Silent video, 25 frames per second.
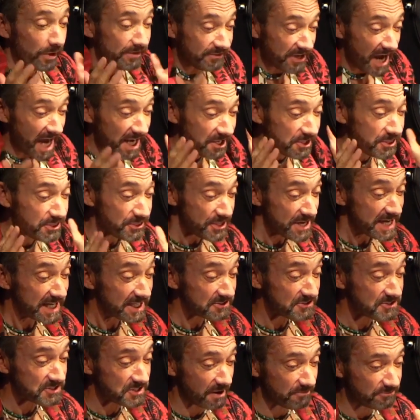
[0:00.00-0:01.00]
We've got to
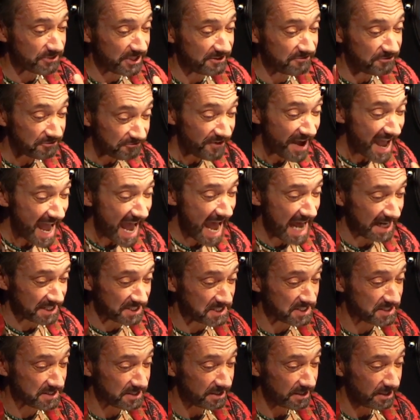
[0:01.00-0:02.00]
think of something
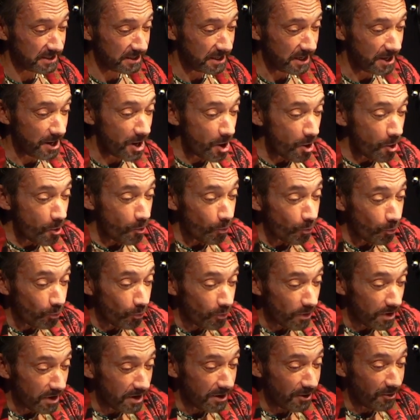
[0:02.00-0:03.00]
fast!
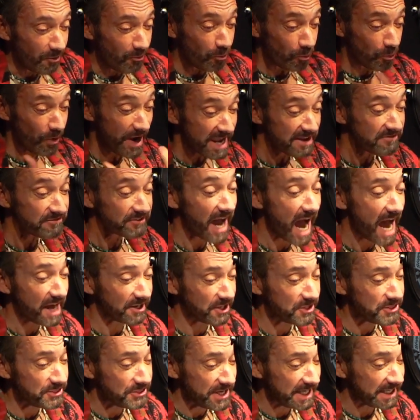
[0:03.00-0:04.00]
We've
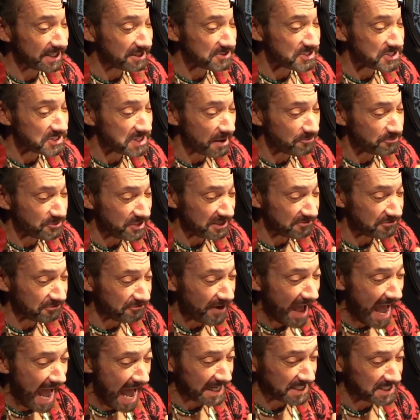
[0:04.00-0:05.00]
got to think of something
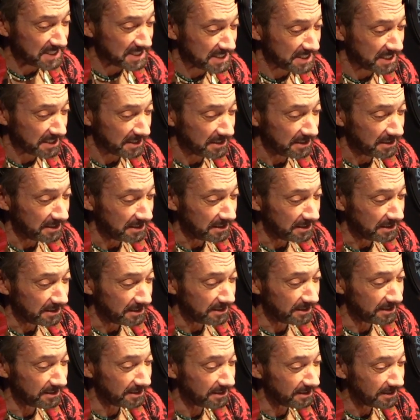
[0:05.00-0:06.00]
fast!
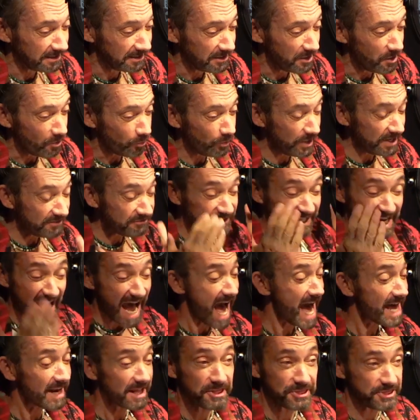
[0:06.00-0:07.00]
We've
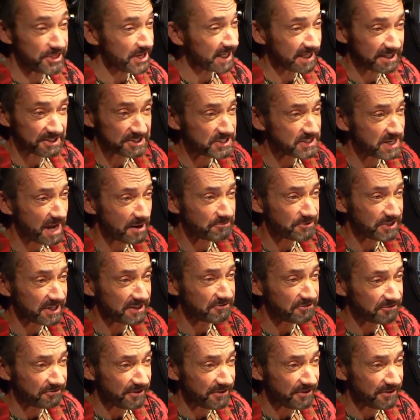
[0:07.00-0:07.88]
got to think of something